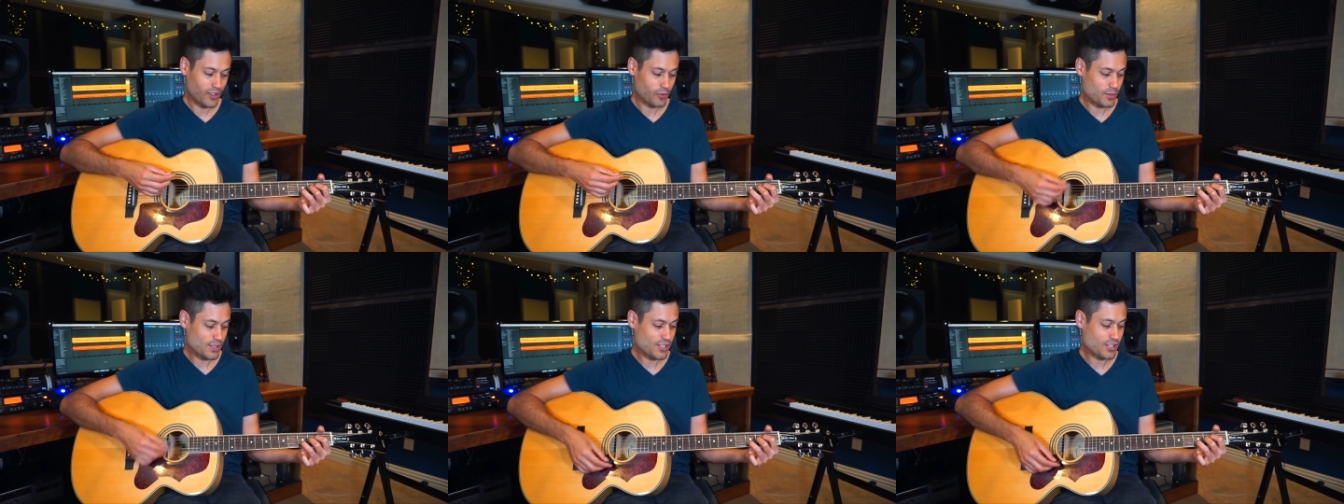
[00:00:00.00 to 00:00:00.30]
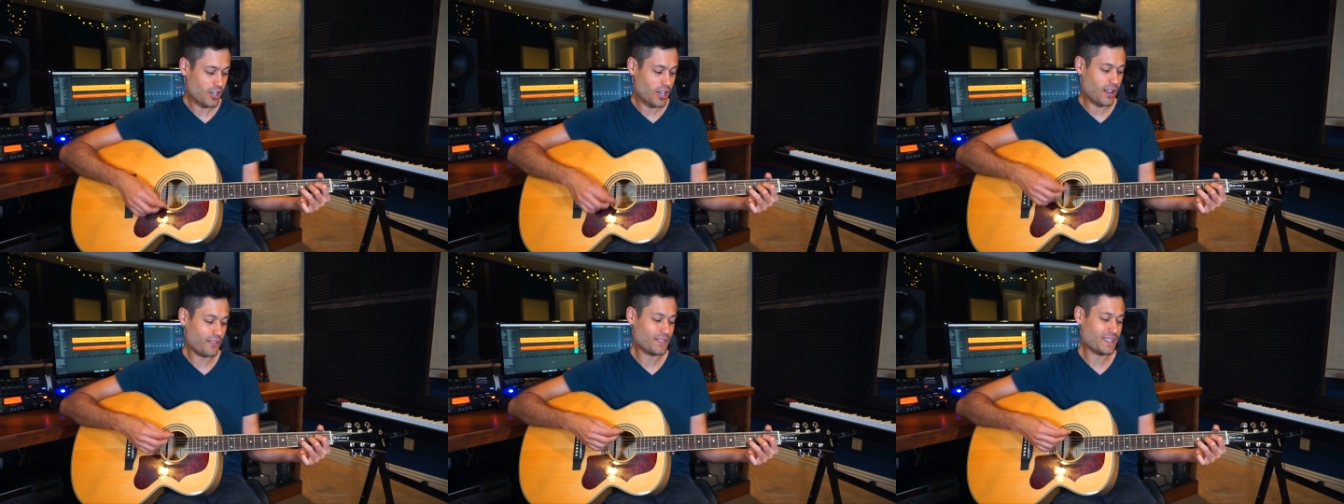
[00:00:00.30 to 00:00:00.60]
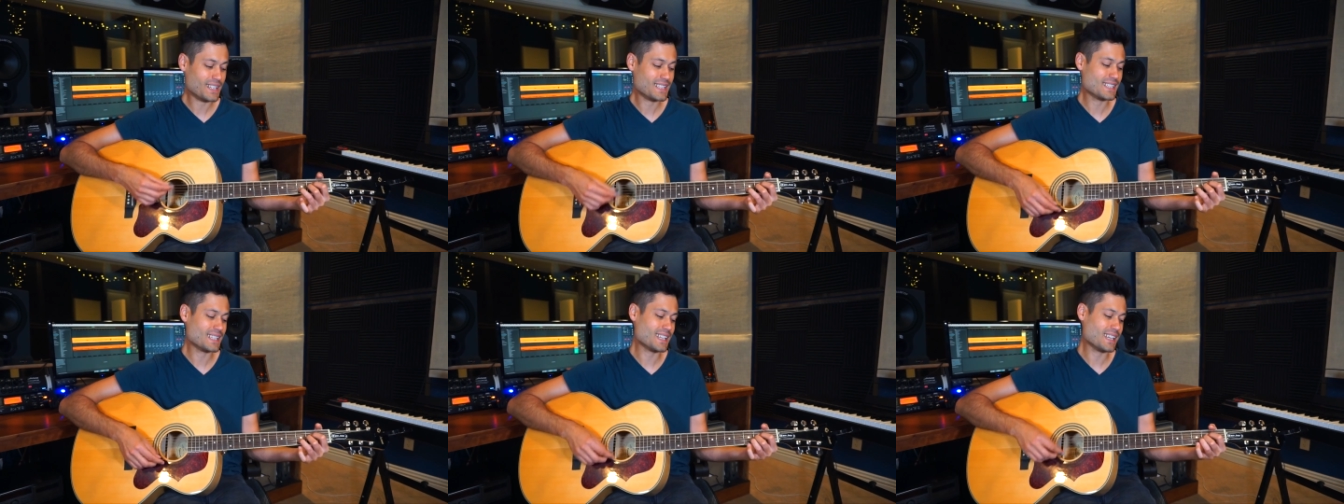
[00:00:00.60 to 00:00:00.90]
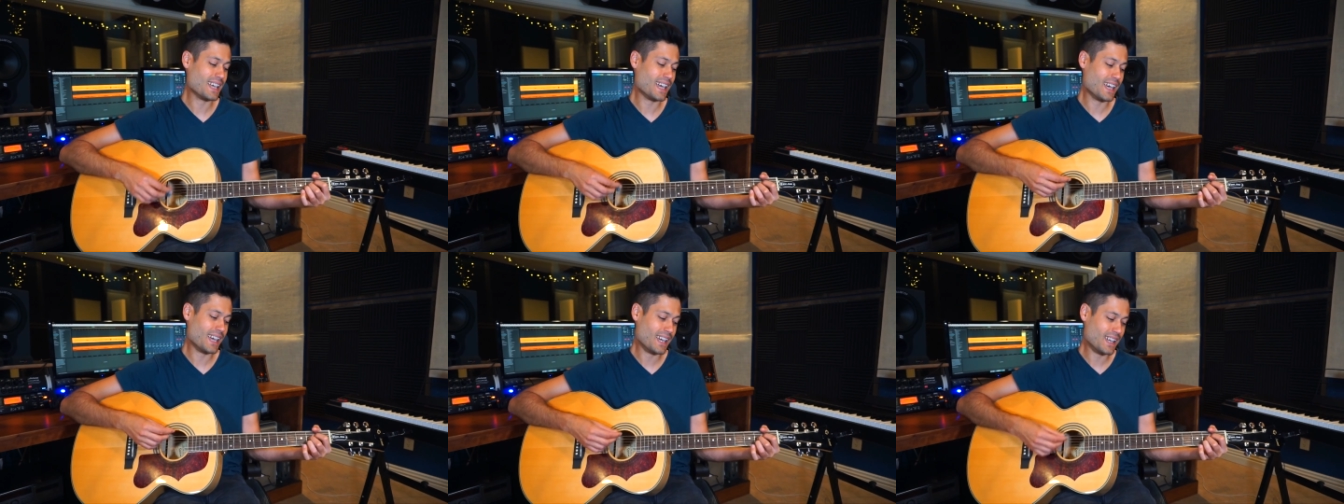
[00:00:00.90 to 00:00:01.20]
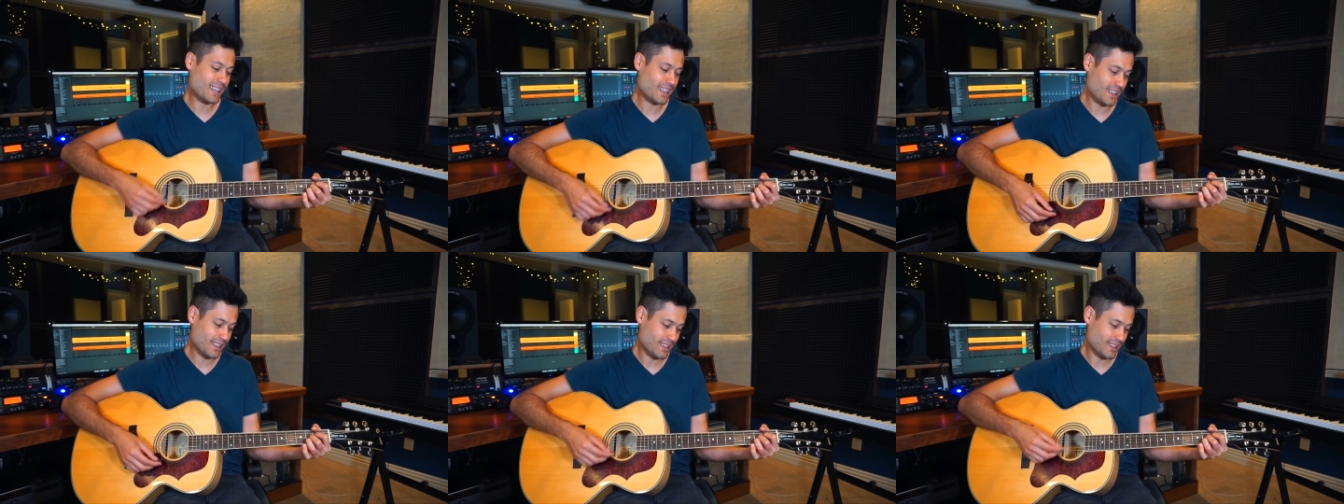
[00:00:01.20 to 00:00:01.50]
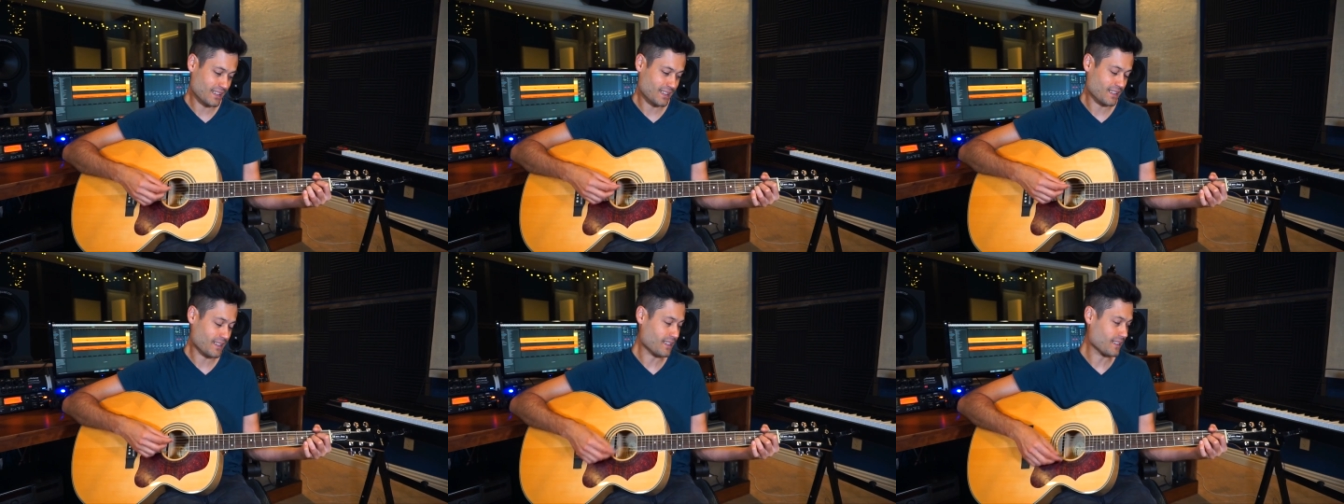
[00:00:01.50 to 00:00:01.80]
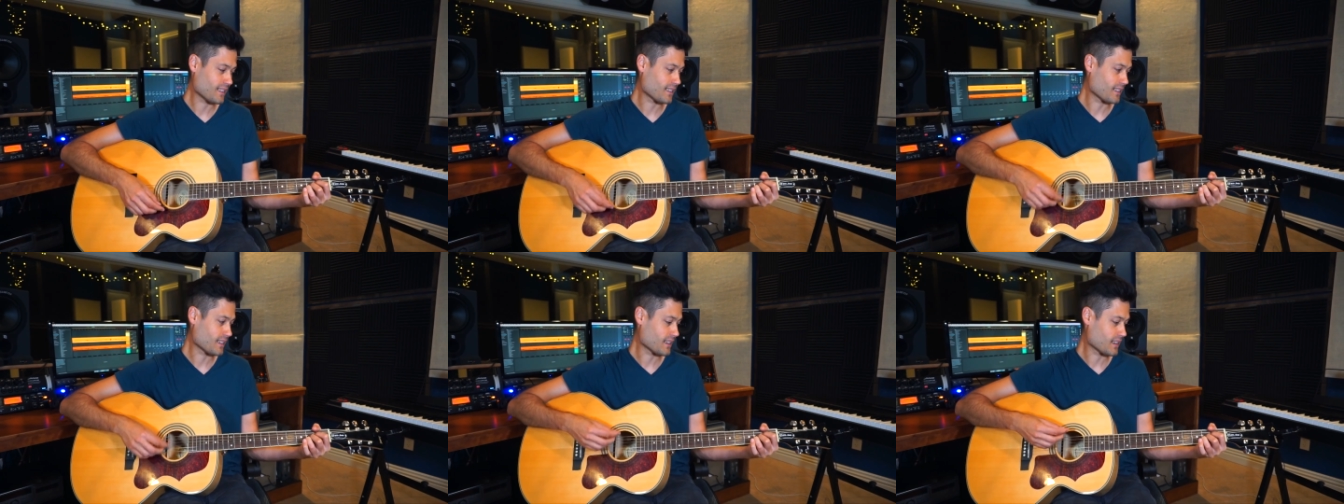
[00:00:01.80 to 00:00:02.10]
resolved it to A,
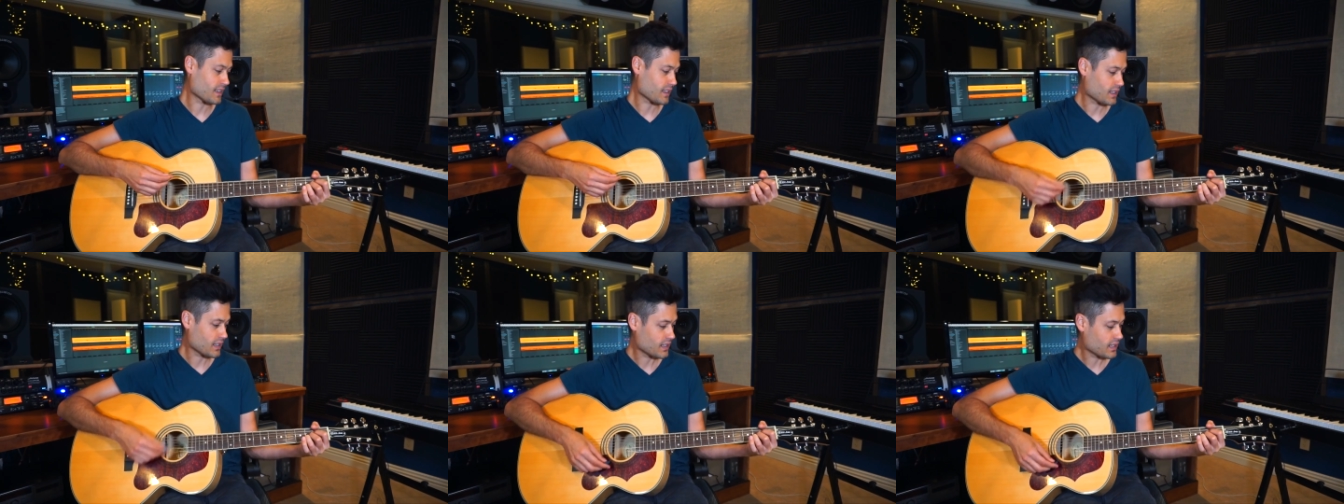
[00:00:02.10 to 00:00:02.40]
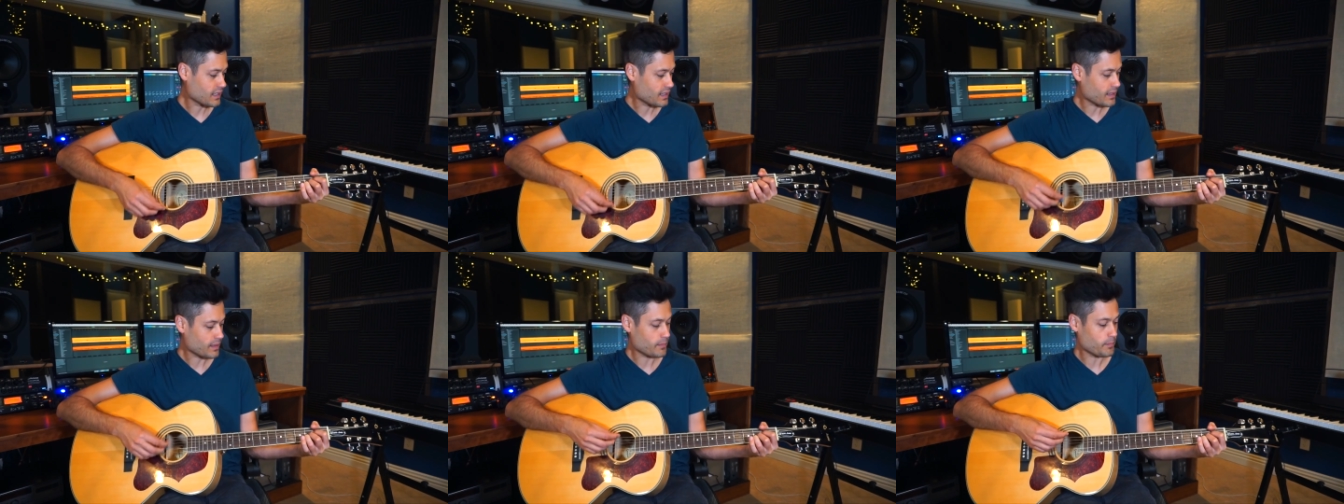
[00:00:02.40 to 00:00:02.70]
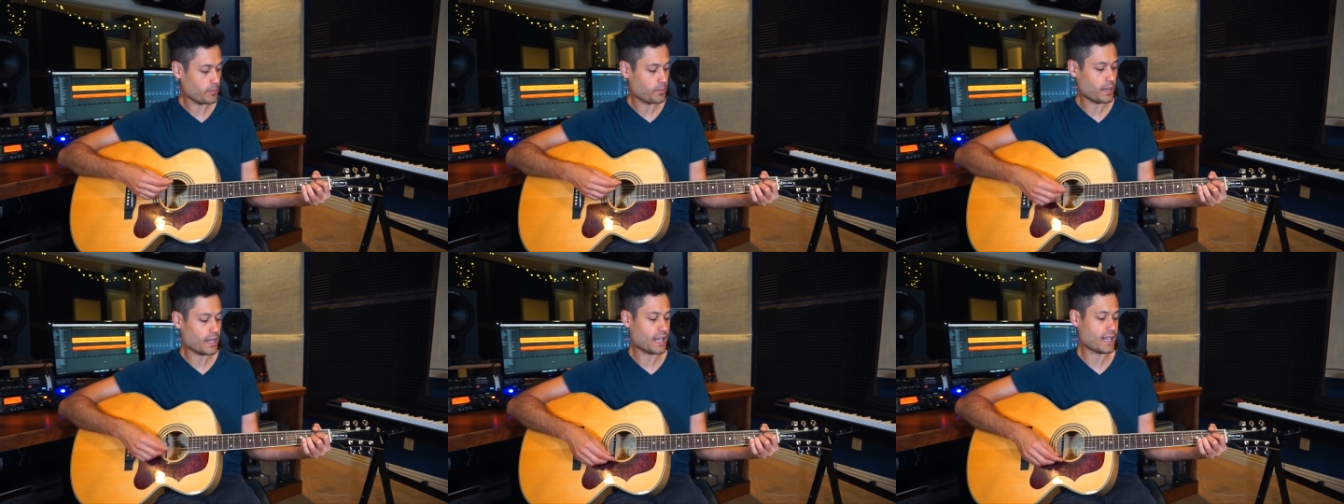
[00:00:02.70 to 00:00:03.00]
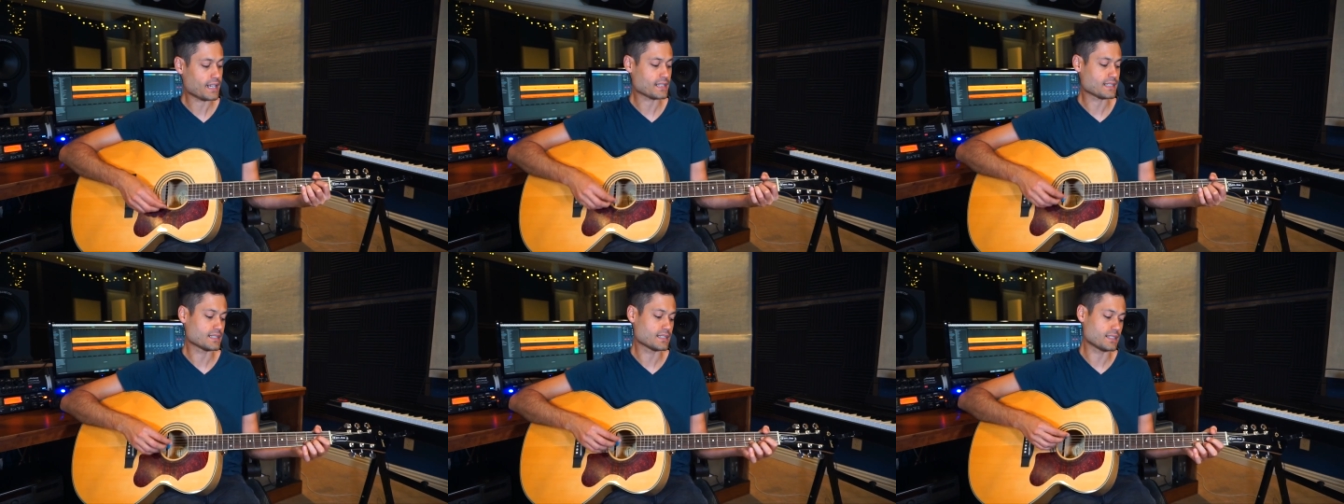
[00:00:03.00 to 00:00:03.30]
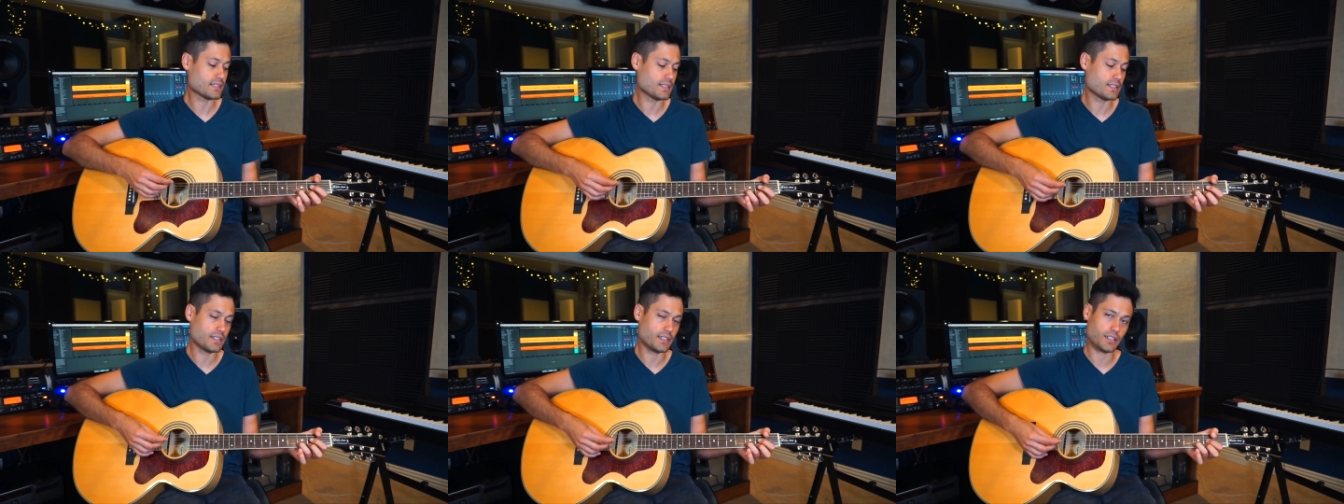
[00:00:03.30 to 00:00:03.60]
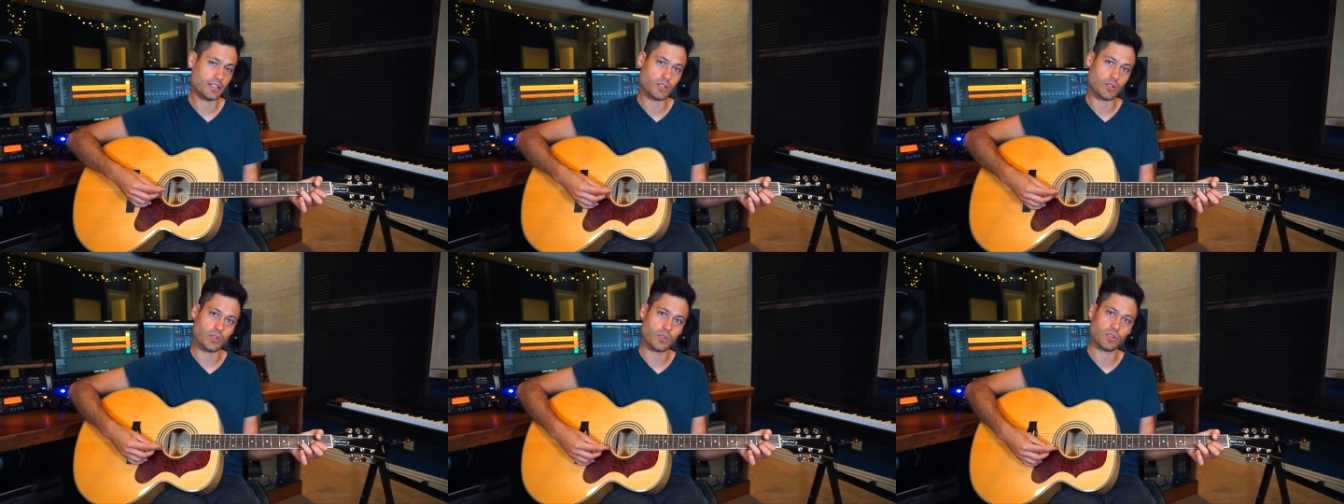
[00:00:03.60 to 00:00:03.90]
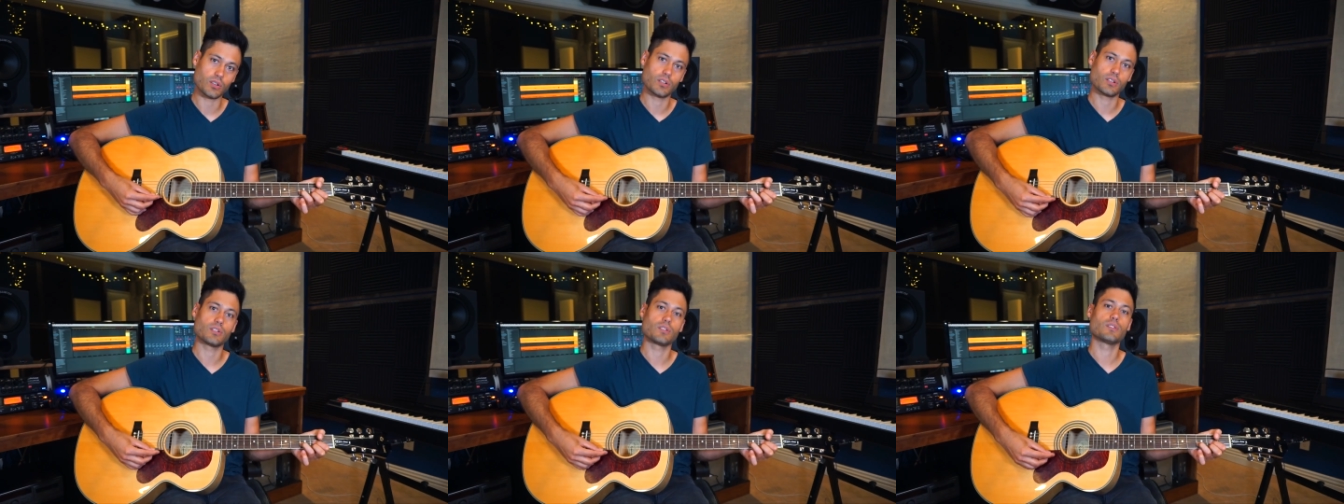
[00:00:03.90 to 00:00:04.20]
and back to D
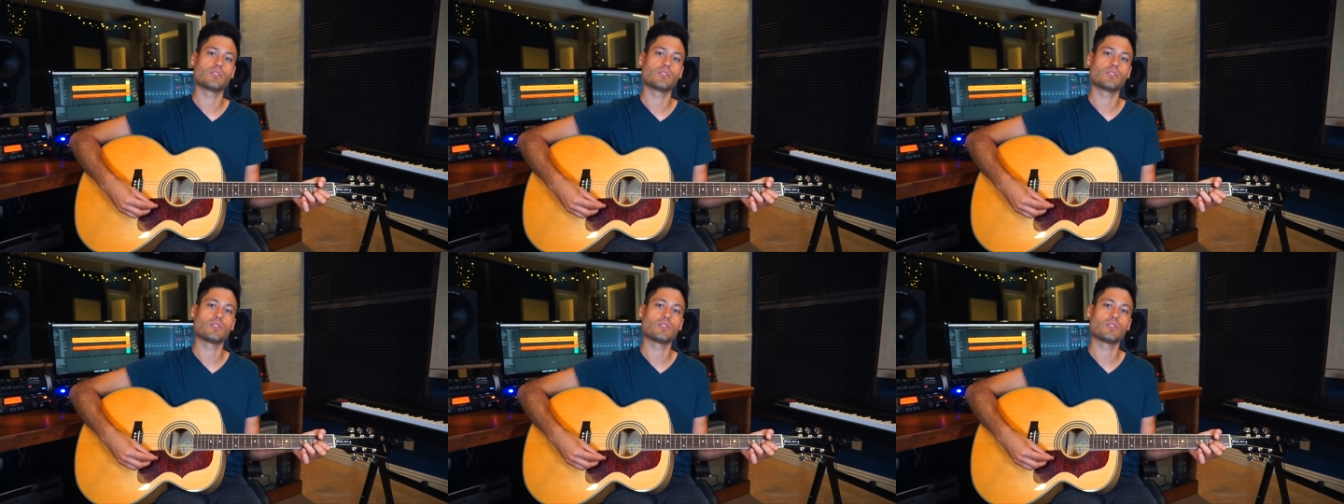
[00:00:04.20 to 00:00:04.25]
chord.